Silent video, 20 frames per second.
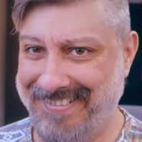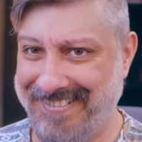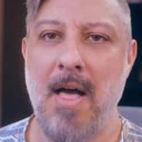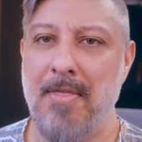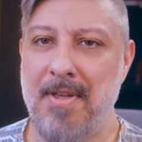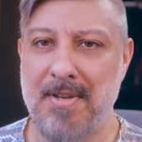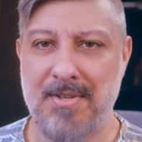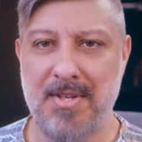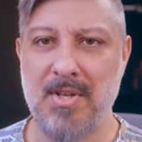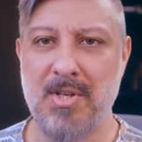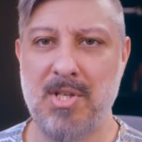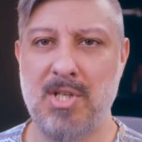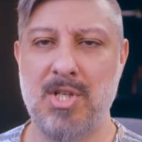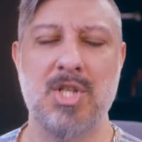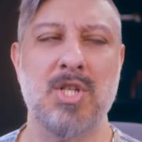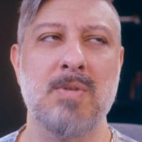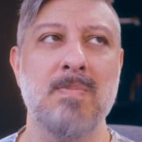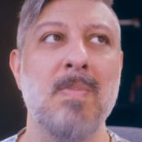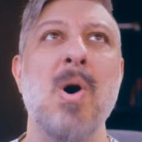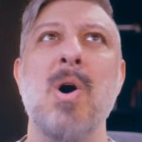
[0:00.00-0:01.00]
This is
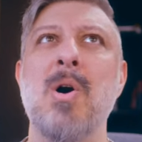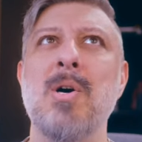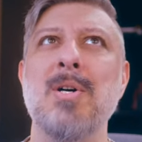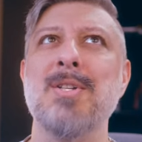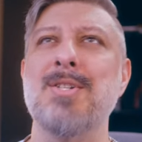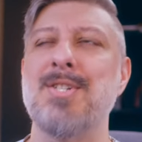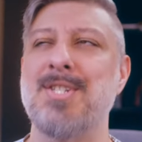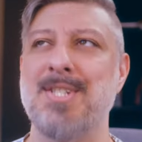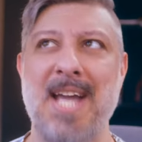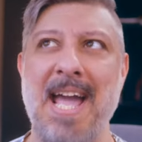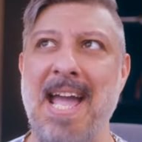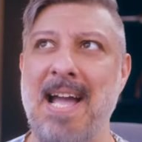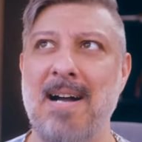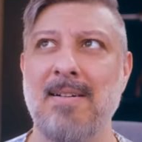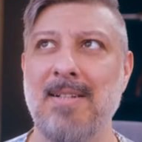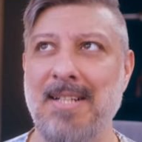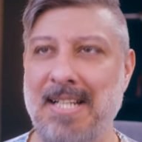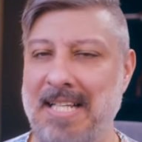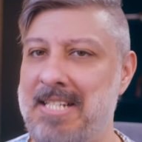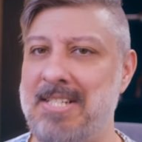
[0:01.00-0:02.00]

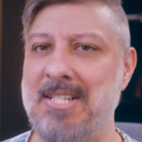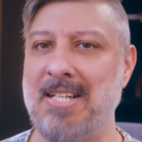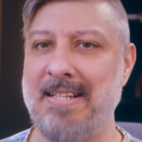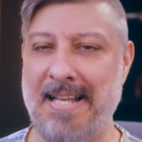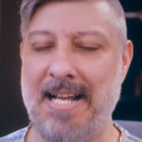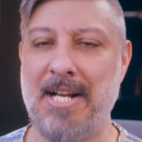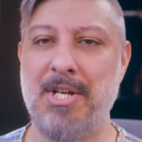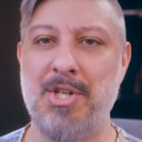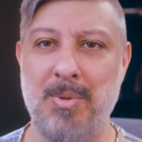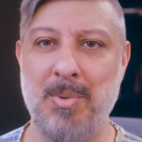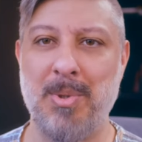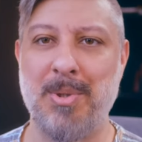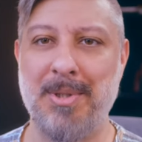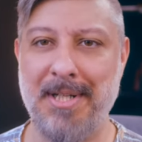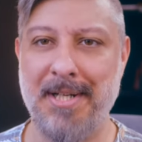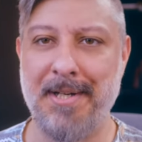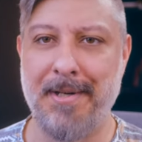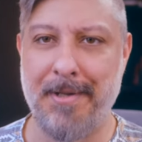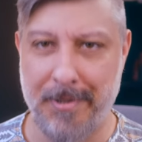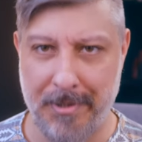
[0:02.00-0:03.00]
small-scale intellectual
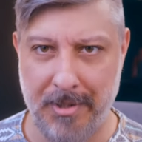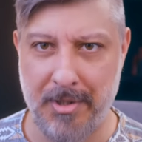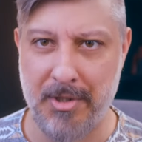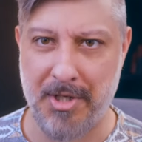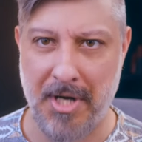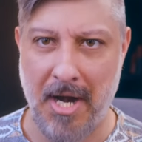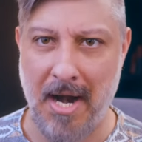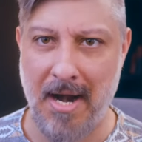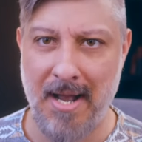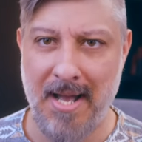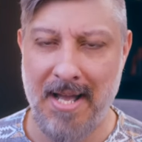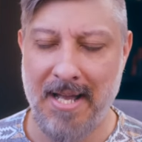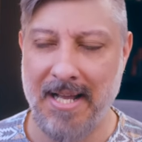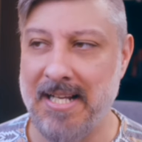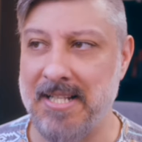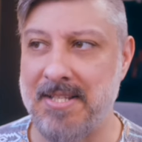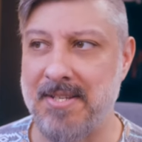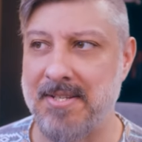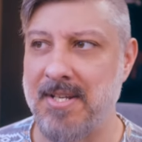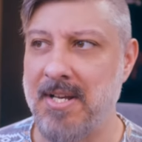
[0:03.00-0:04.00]
enclosure.
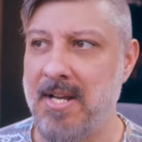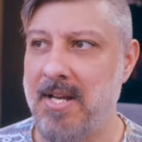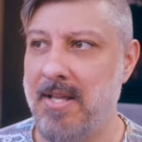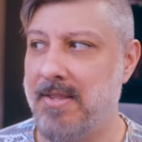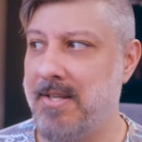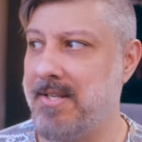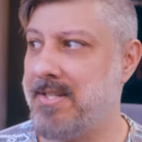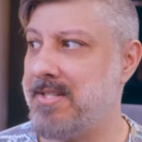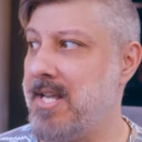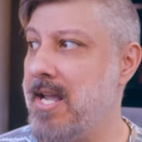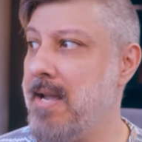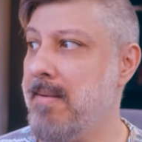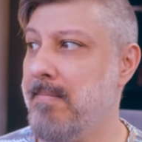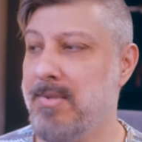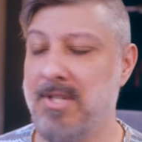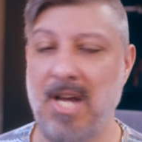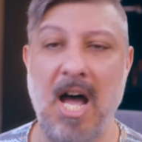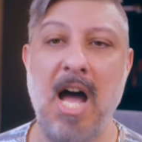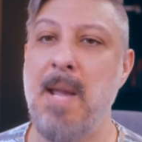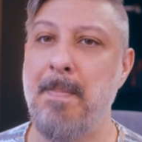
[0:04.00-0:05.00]
It's the same
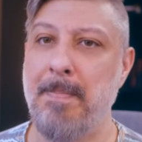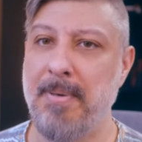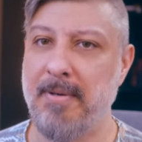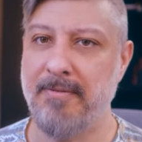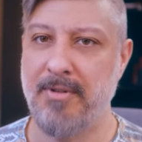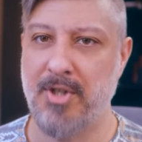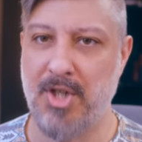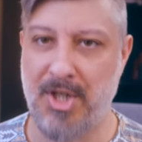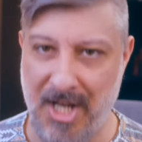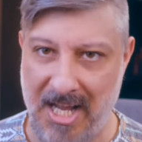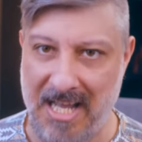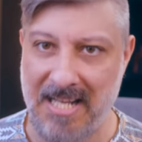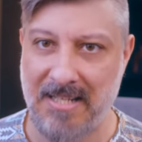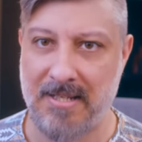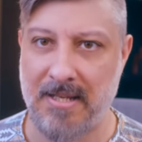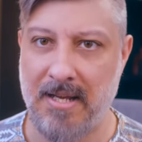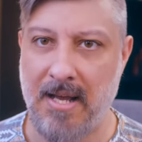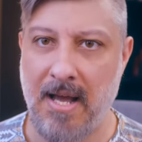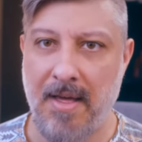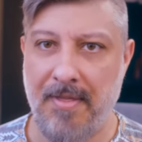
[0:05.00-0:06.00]
type of
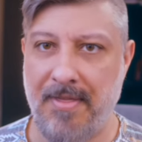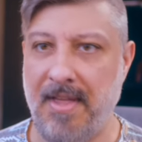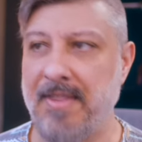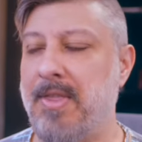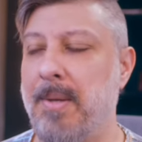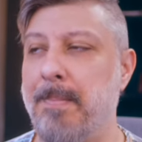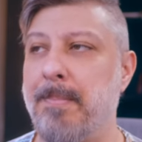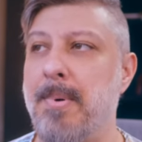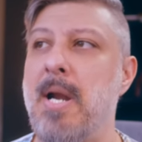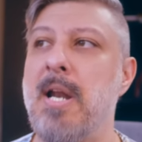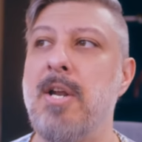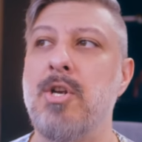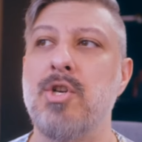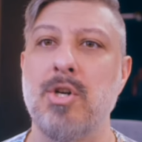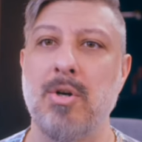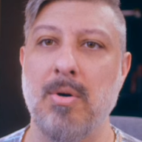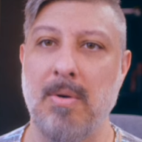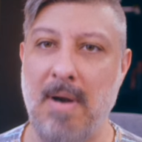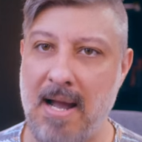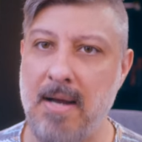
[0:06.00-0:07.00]
shit that the British
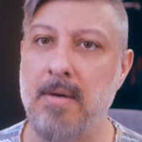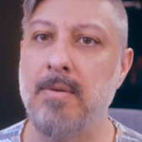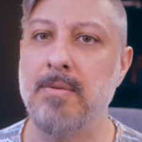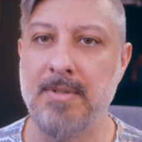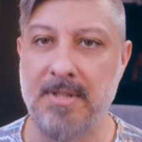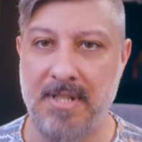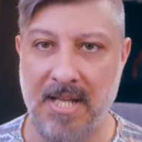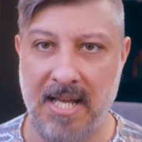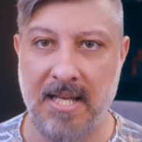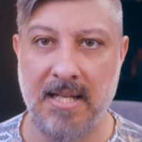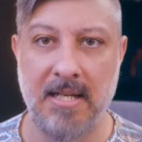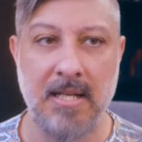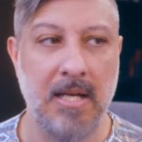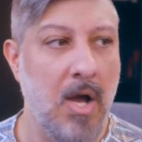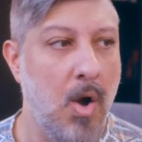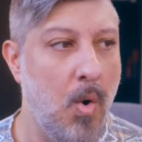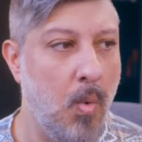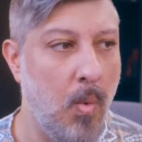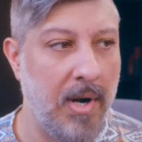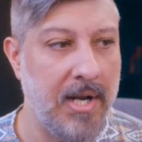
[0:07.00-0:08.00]
Crown did
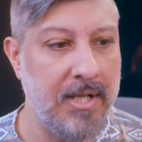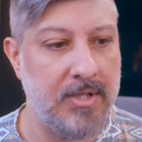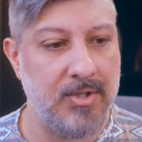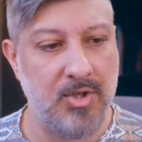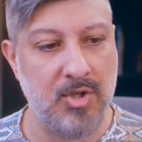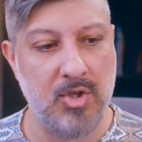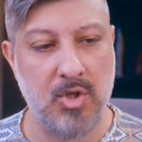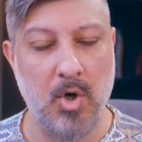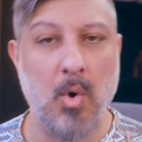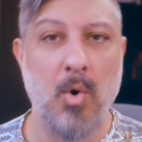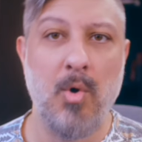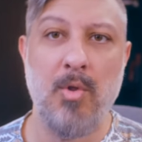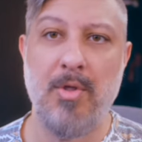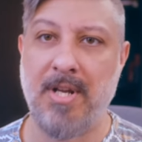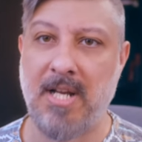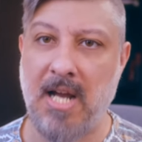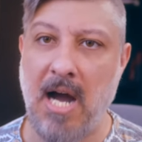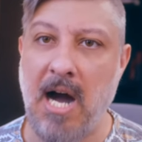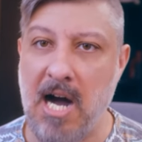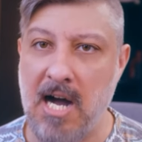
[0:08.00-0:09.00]
when it stole
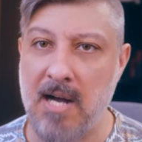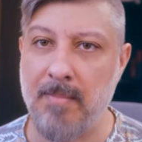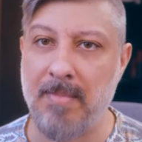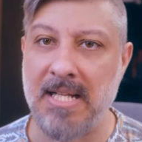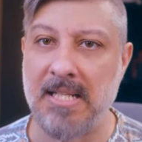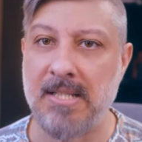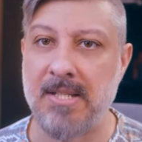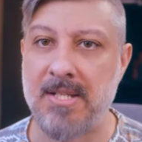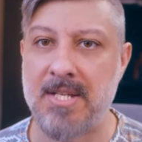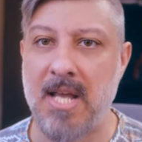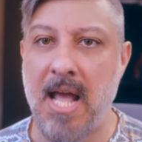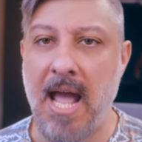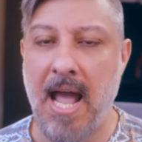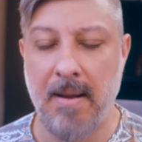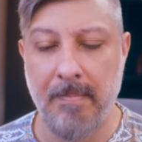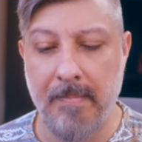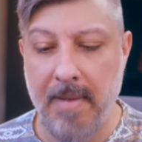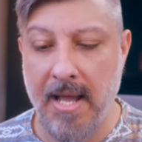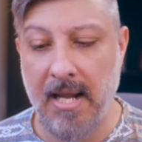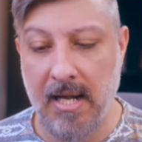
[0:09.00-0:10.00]
the commons
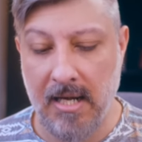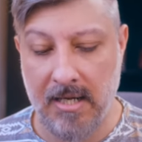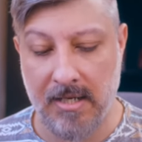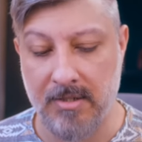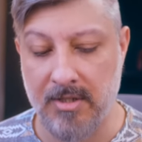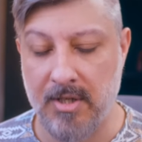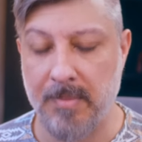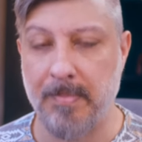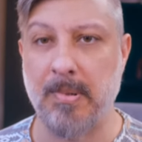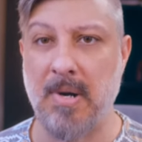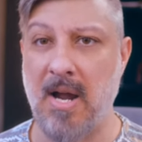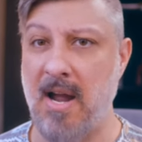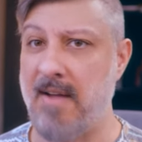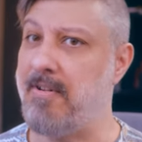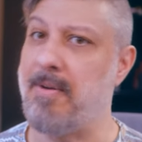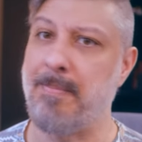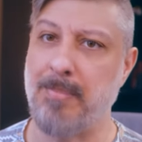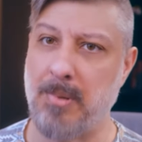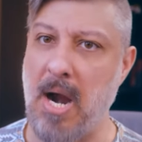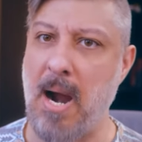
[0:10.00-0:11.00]
and made it into
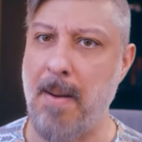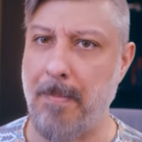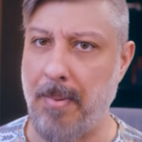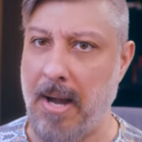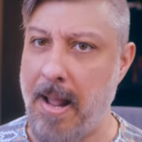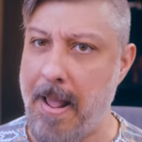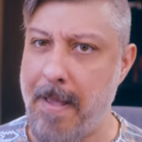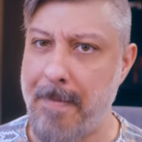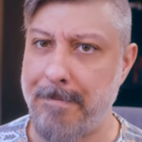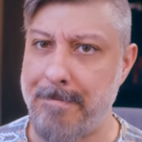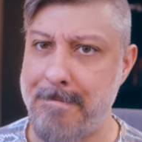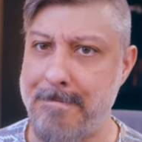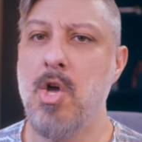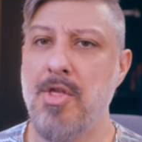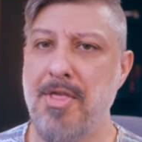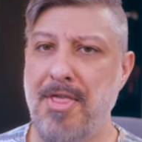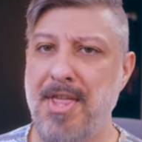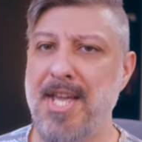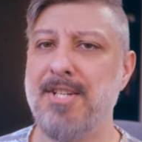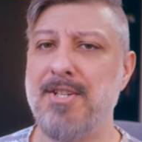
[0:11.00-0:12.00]
private property.
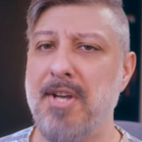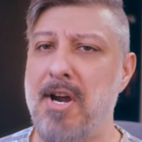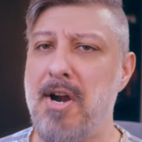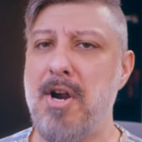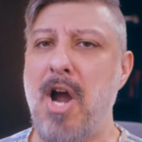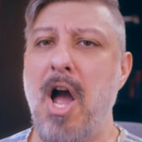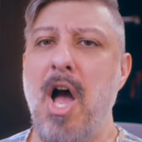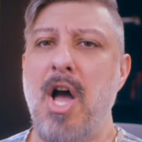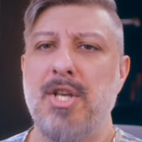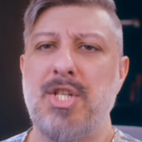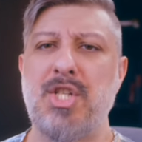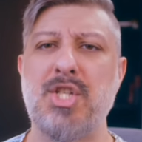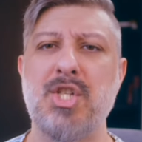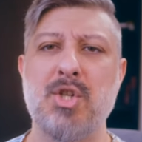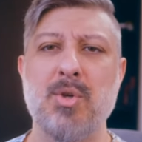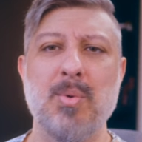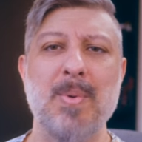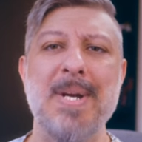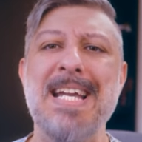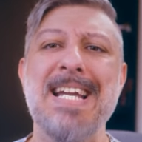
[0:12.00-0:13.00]
These are
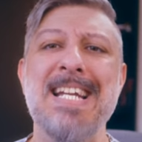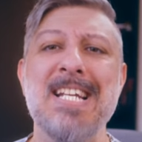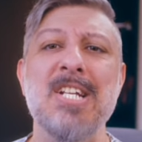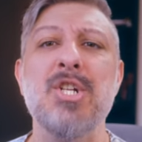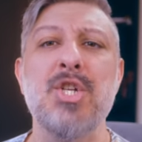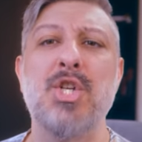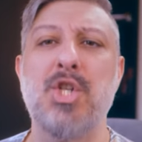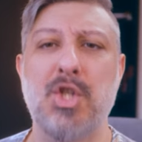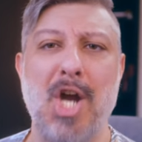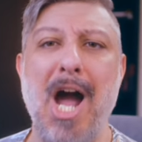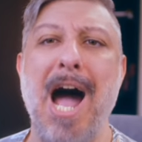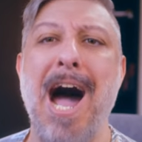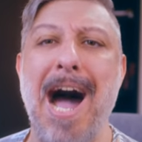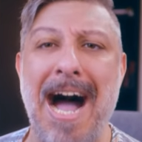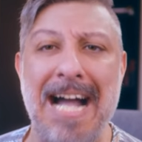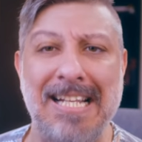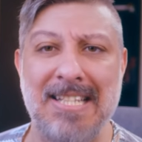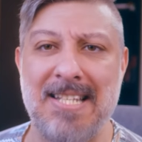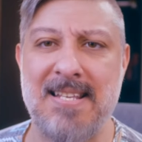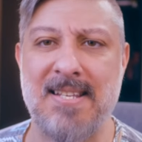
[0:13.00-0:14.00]

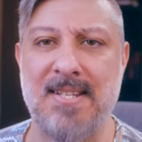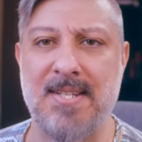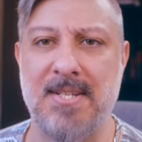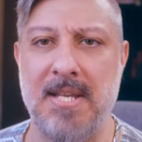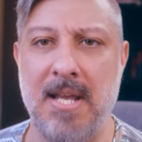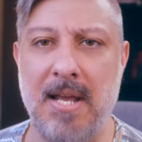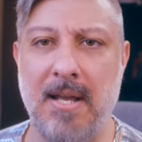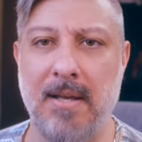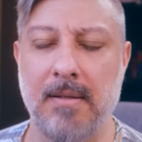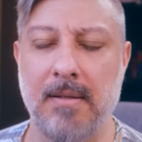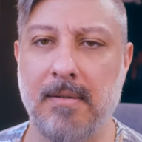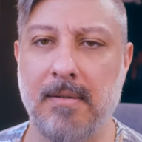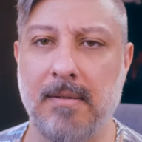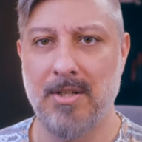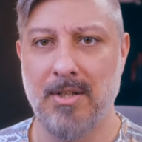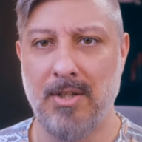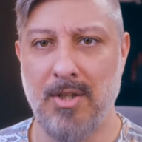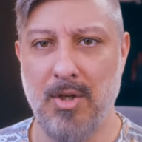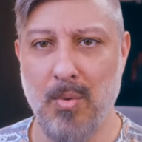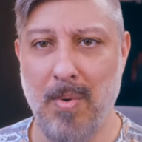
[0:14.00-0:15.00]
screenshots!
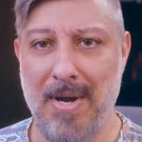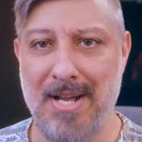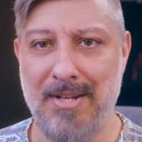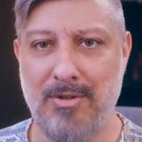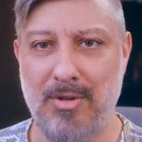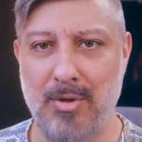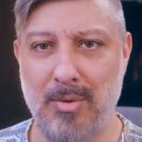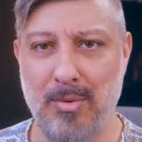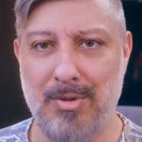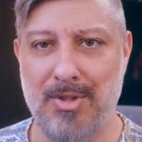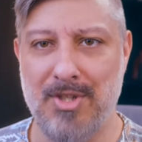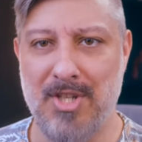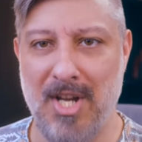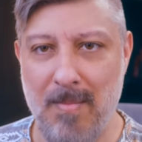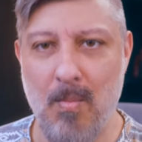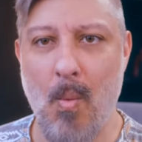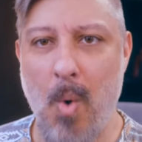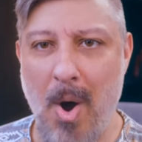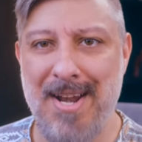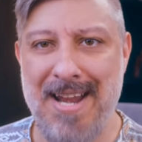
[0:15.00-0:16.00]
You went to
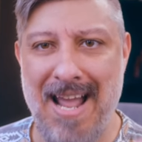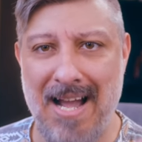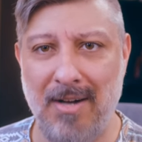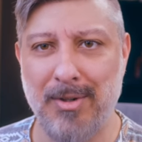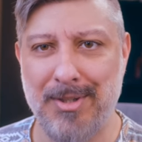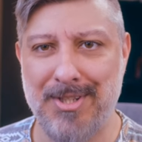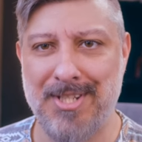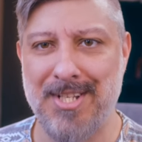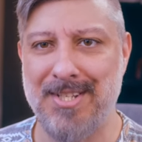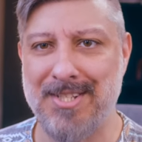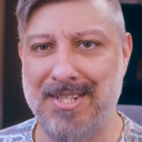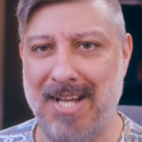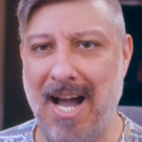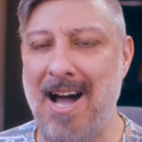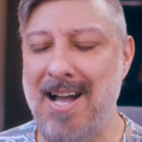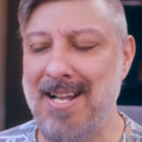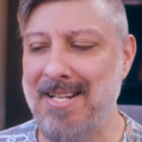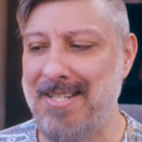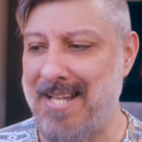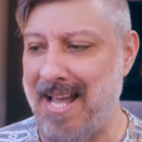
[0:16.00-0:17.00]
someone else's
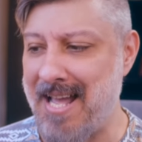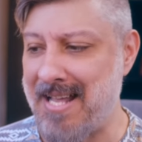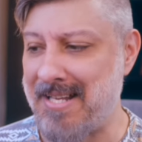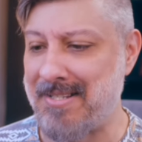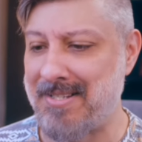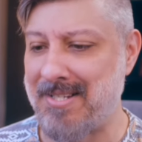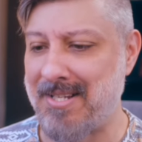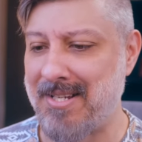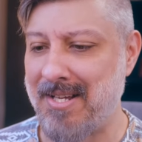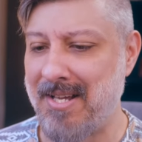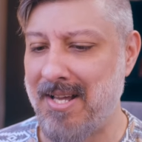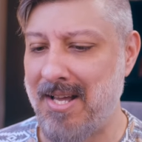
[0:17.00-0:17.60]
content,